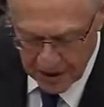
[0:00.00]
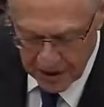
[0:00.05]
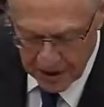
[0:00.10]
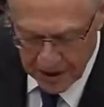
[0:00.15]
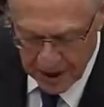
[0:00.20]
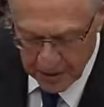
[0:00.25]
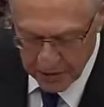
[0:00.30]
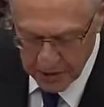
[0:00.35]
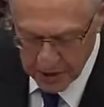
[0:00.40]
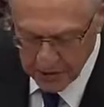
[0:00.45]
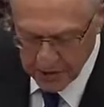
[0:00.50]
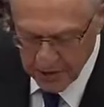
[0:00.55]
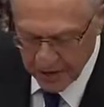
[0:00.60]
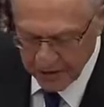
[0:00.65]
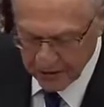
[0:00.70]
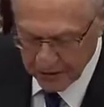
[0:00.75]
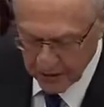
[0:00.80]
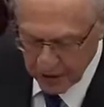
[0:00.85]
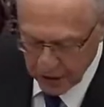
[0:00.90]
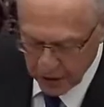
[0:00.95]
I
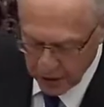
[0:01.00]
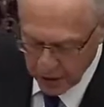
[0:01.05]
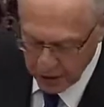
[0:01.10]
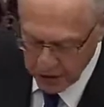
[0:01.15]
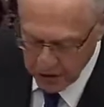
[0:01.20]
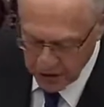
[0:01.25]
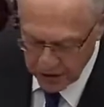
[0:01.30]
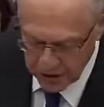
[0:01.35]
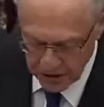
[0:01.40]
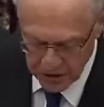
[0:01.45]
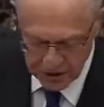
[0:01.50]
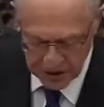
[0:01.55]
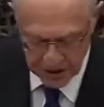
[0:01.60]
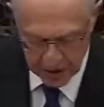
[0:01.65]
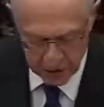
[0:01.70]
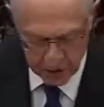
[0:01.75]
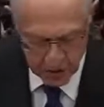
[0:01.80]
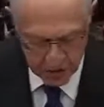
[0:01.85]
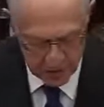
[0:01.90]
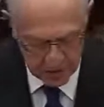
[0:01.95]
respectfully urge the
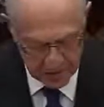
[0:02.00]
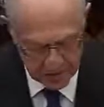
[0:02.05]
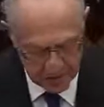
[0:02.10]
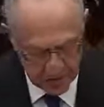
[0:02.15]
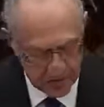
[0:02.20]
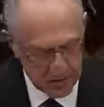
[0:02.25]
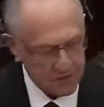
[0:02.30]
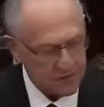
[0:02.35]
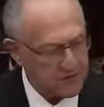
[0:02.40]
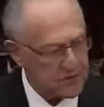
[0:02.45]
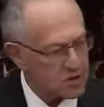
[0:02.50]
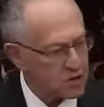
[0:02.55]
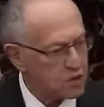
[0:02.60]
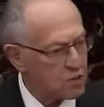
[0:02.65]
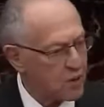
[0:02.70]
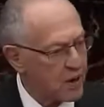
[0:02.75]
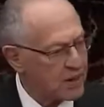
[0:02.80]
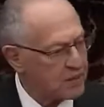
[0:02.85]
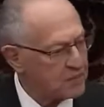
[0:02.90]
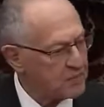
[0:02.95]
distinguished members of this
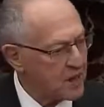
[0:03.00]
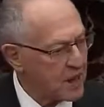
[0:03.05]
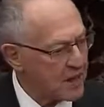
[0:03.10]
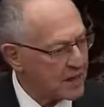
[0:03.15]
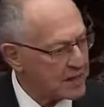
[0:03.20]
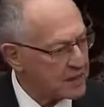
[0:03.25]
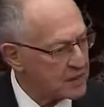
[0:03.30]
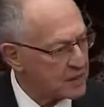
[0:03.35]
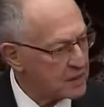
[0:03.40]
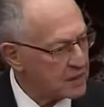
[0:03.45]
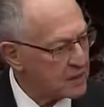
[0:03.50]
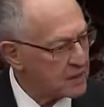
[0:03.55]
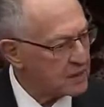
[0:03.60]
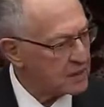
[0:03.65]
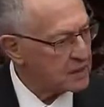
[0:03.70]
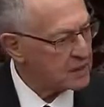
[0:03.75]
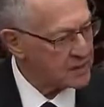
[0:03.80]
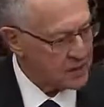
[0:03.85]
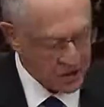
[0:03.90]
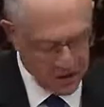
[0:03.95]
great body to